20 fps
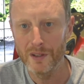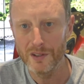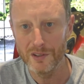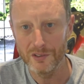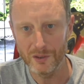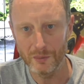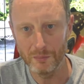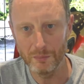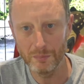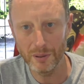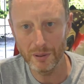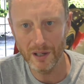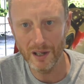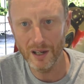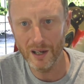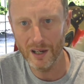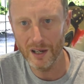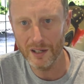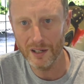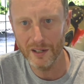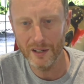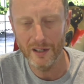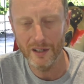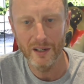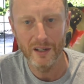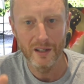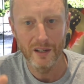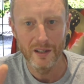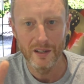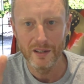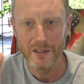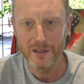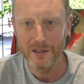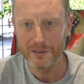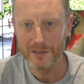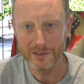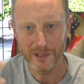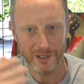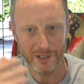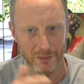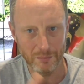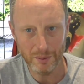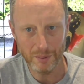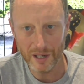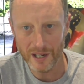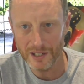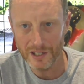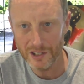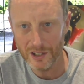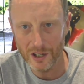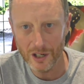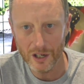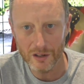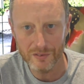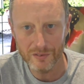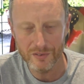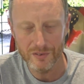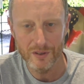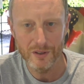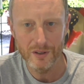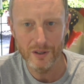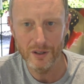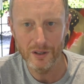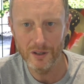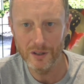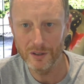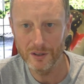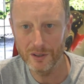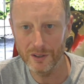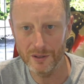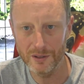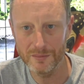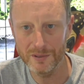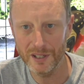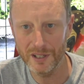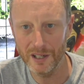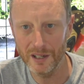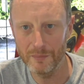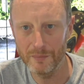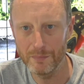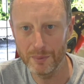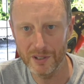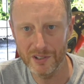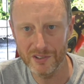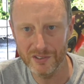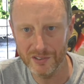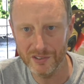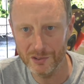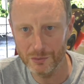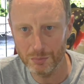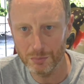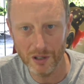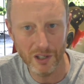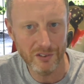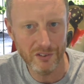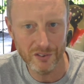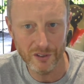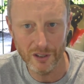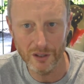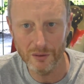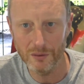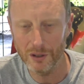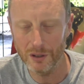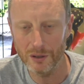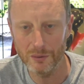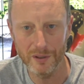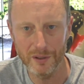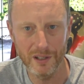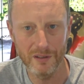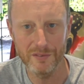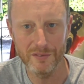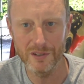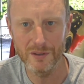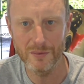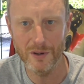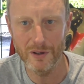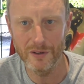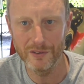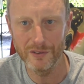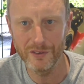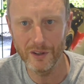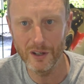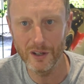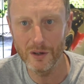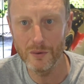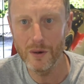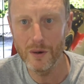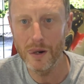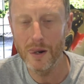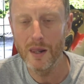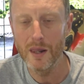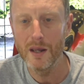So park, take your bike off, come get a Beast Espresso or whatever you wanna do,